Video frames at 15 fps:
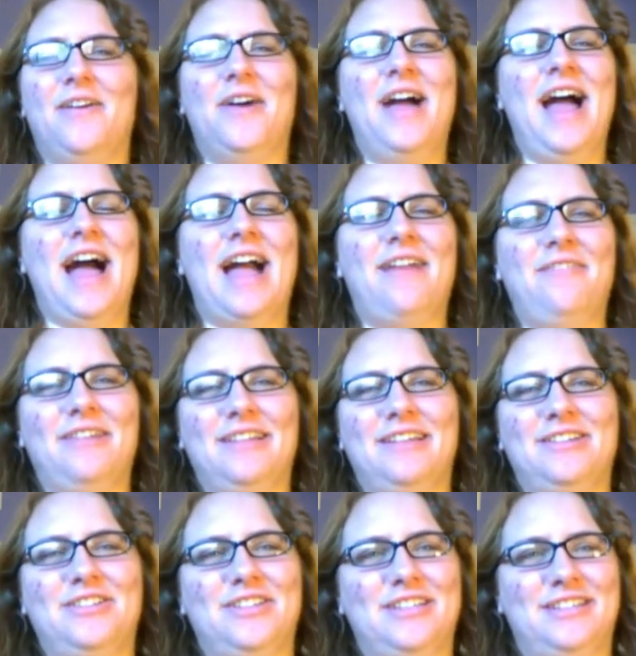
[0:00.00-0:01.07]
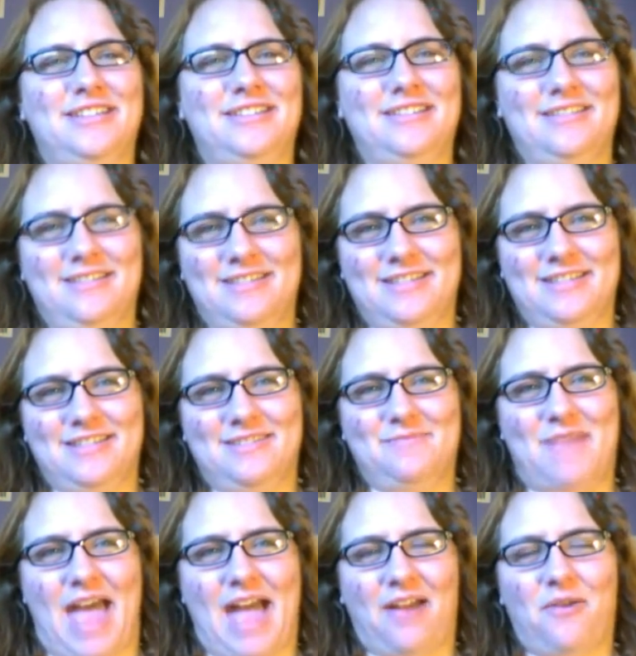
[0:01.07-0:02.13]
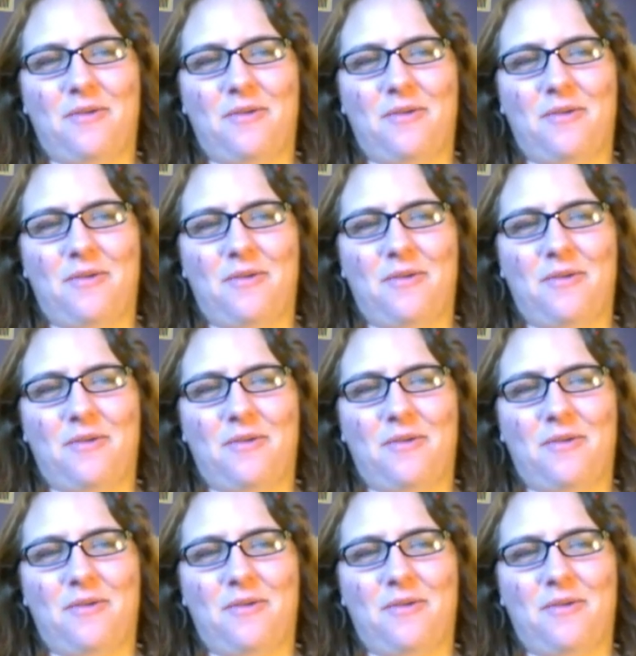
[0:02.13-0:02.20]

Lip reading: I know, I really should just